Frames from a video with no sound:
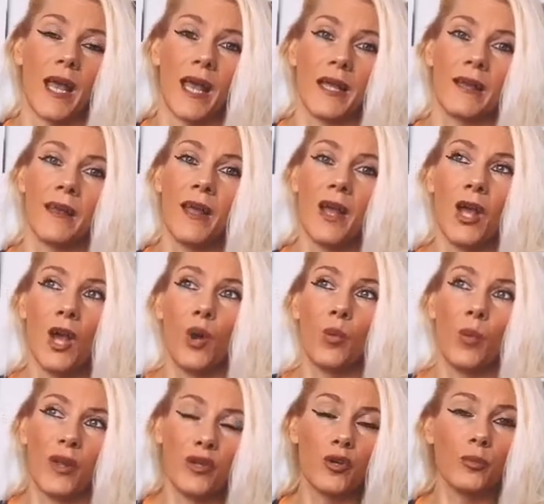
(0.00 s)
And
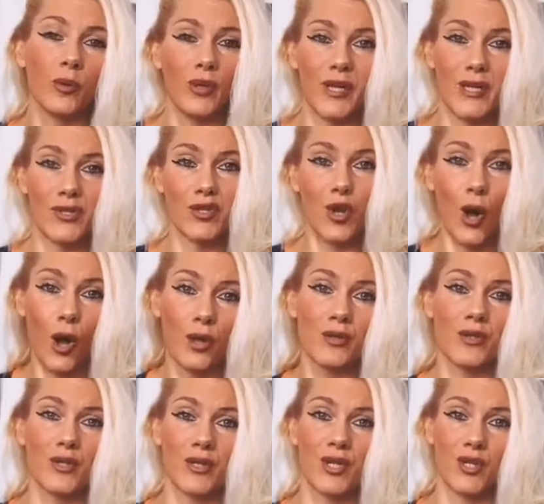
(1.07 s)
when your body is
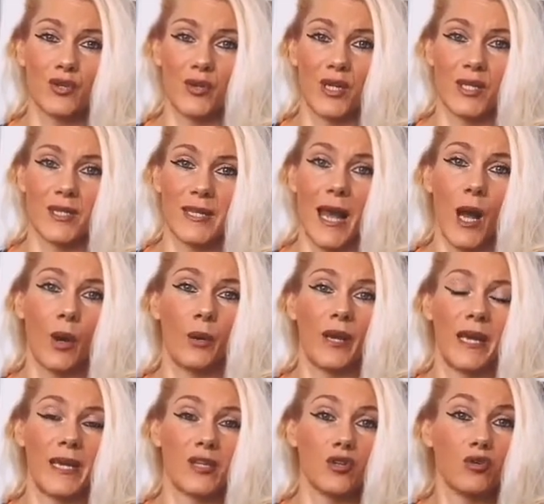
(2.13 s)
constantly stressed out,
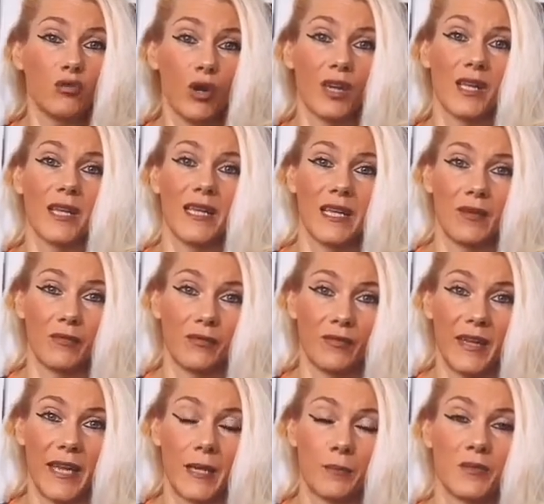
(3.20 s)
it is chronically
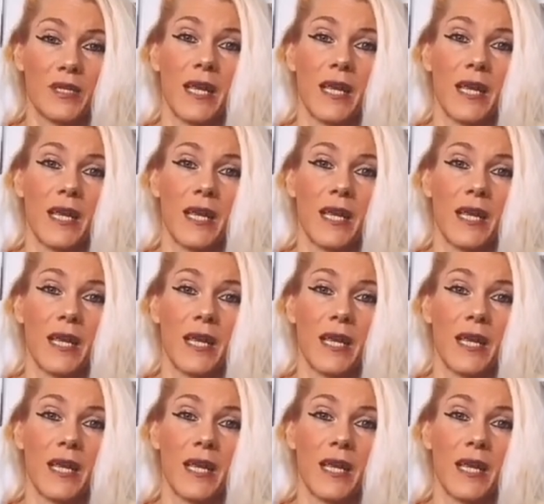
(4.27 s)
inflamed.